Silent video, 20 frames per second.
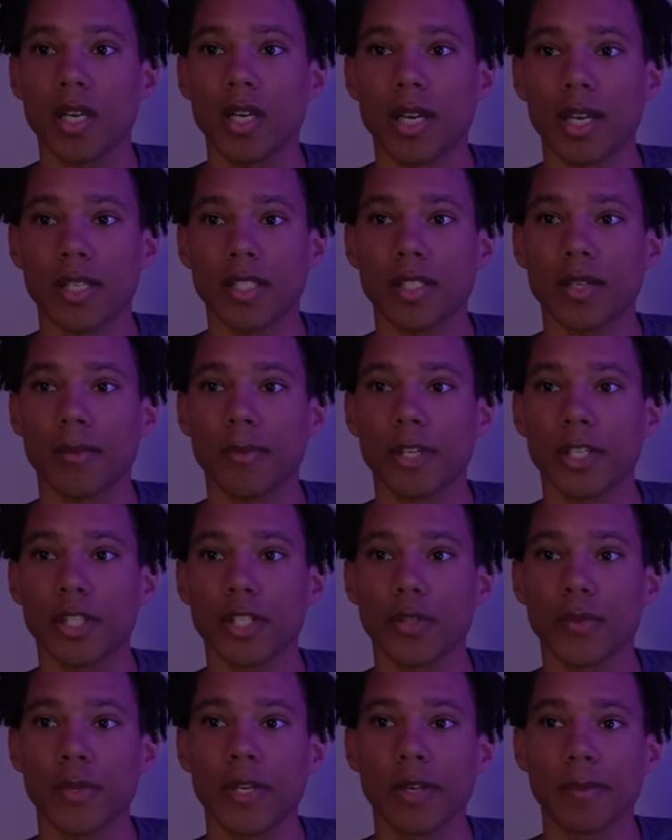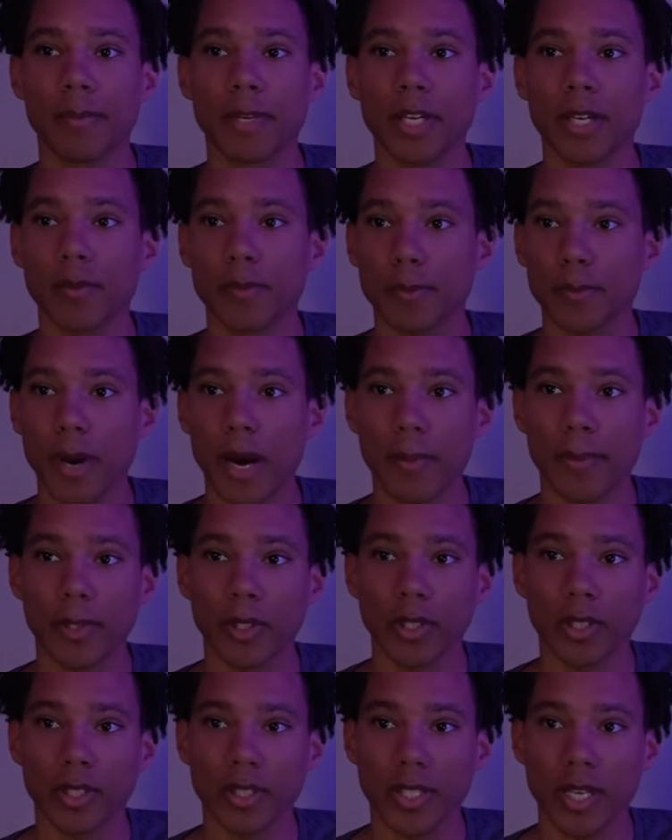Like someone in Sweden becomes
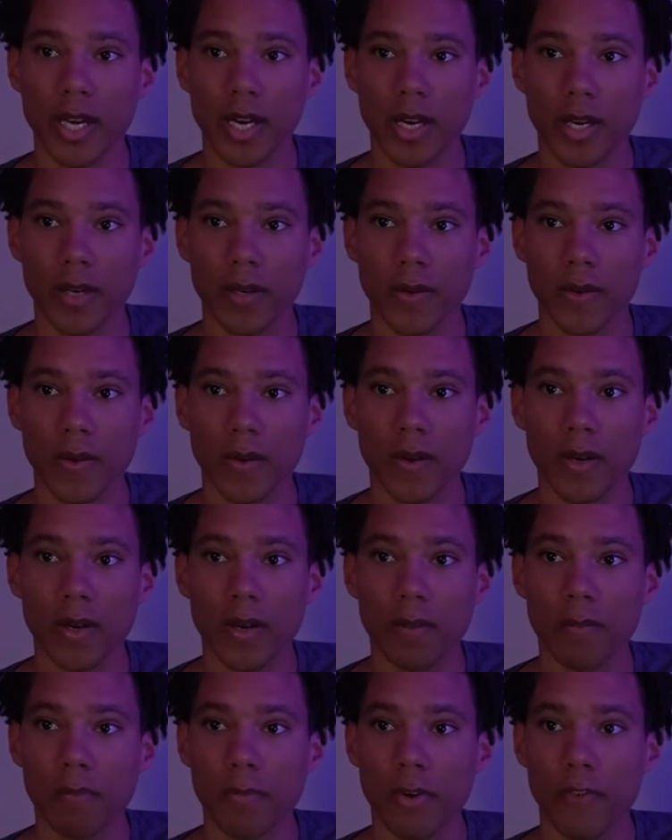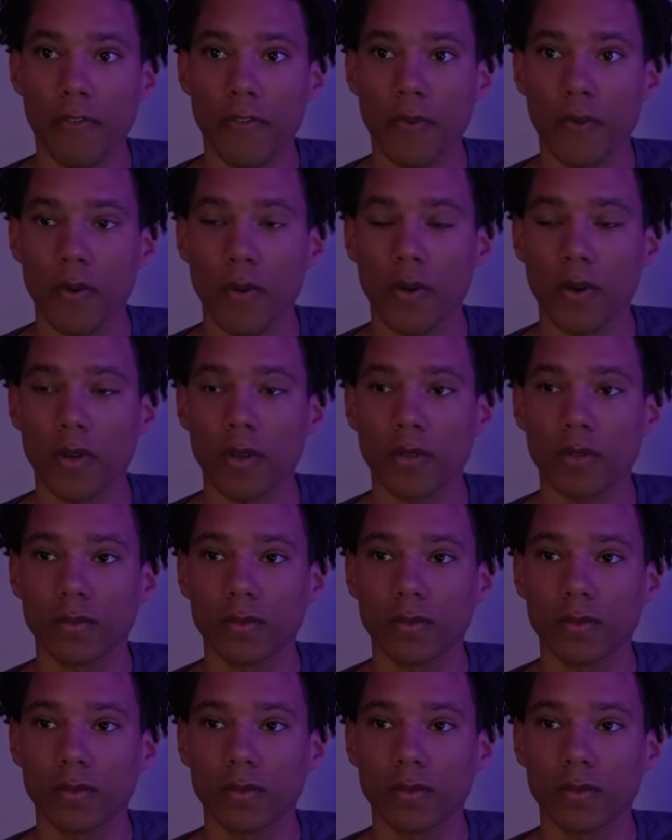popular there before,